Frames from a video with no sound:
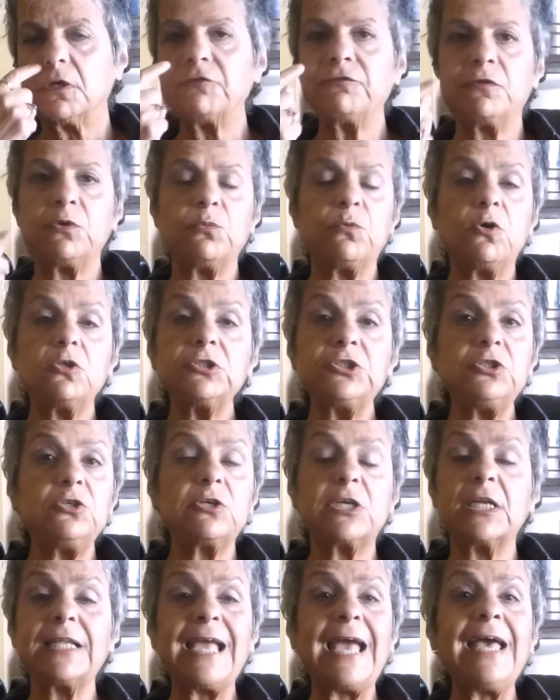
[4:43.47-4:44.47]
If you want,
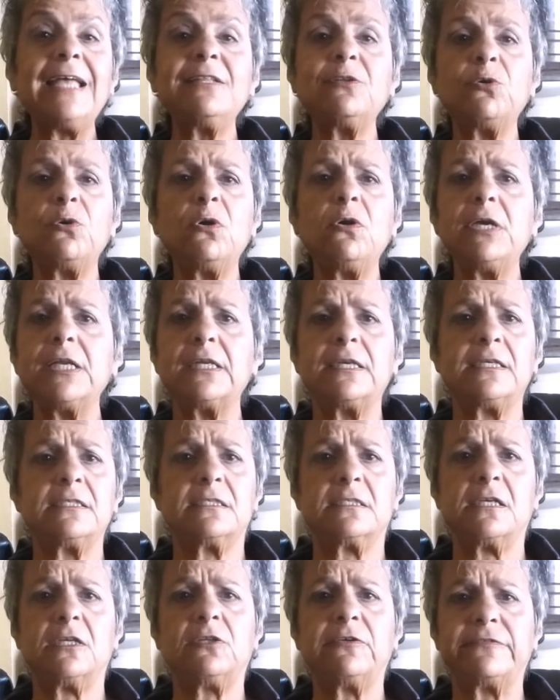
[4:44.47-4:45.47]
you can add oil
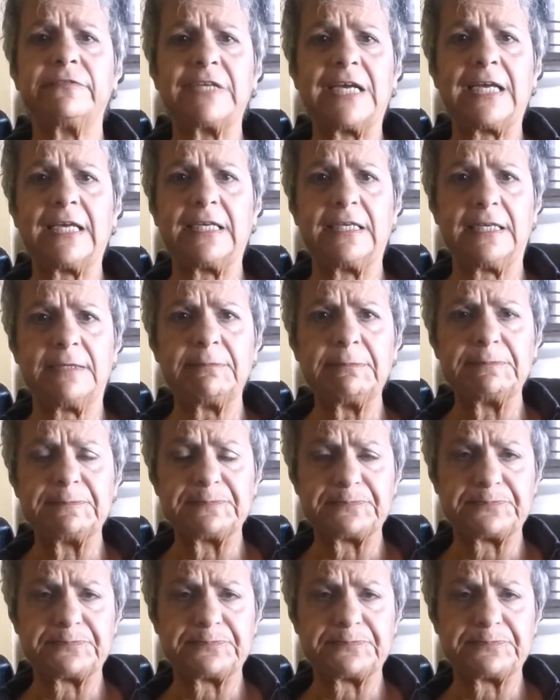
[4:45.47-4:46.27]
instead of tahini.